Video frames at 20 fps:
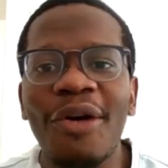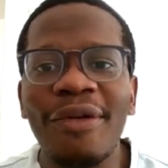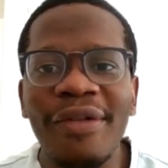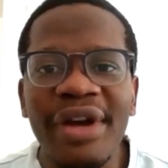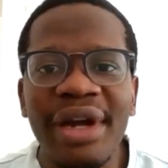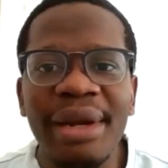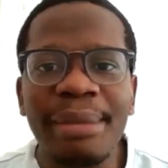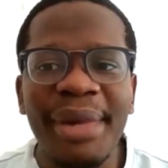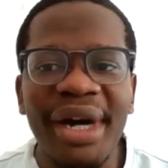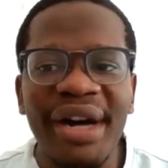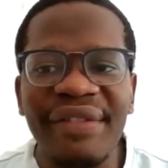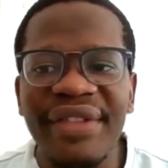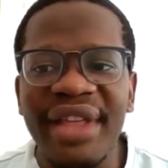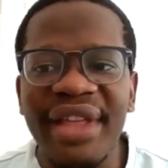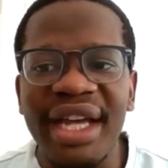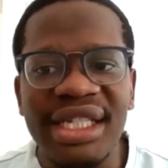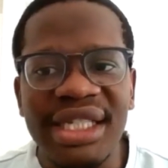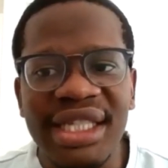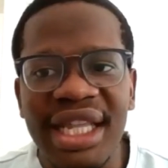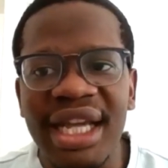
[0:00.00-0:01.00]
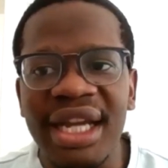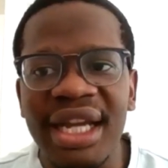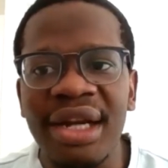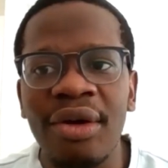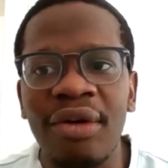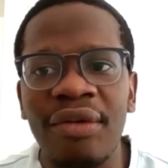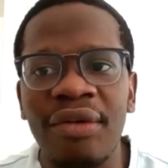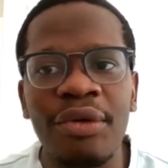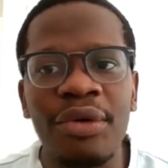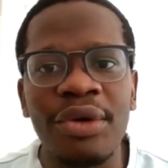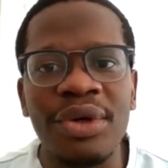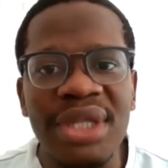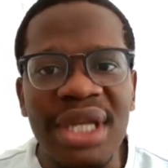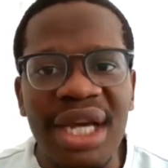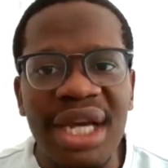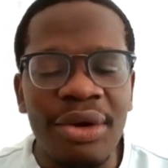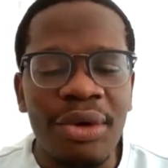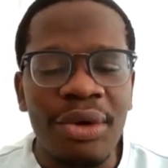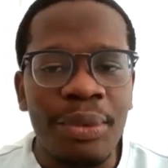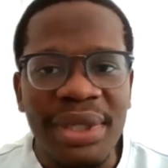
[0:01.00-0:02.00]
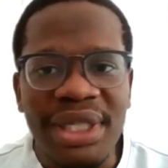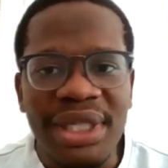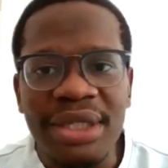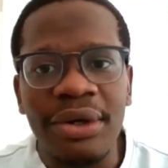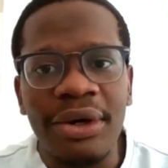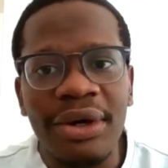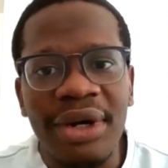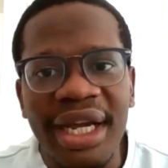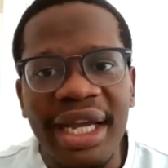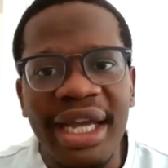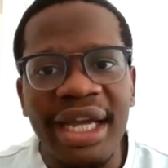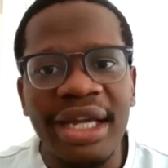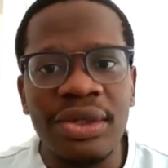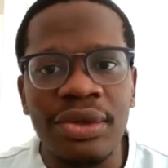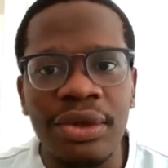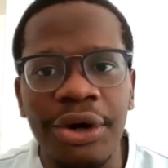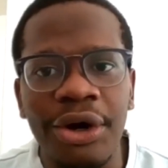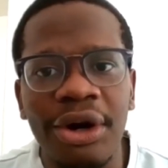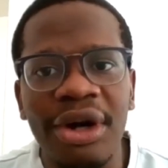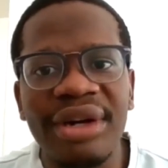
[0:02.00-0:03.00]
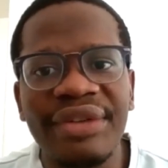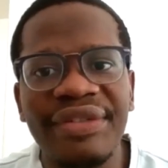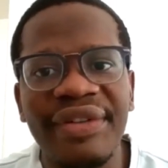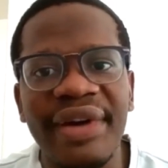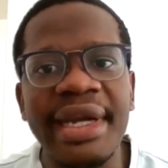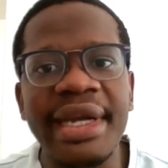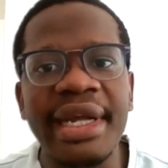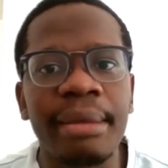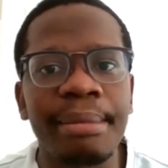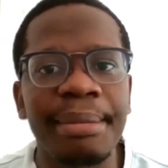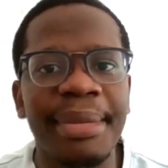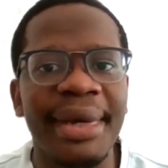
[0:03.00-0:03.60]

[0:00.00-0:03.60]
Over and above that, then of course, I know we're still going to get to grant funding,